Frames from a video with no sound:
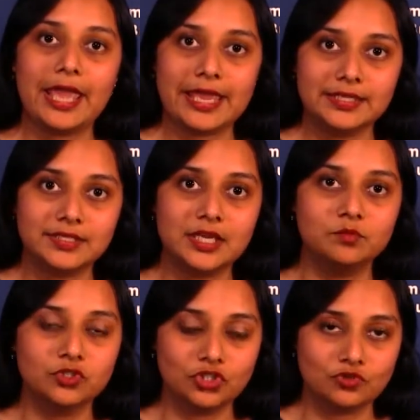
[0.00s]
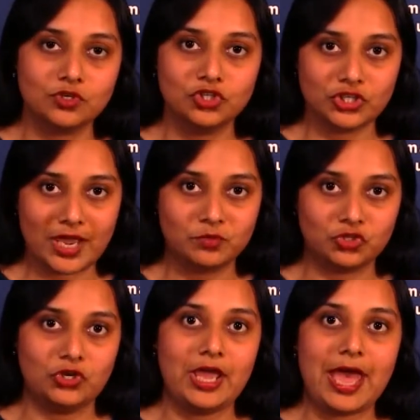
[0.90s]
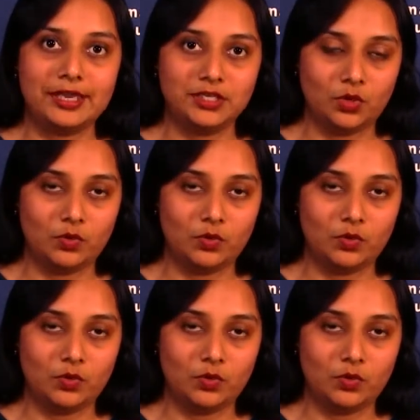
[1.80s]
ACM student chapter at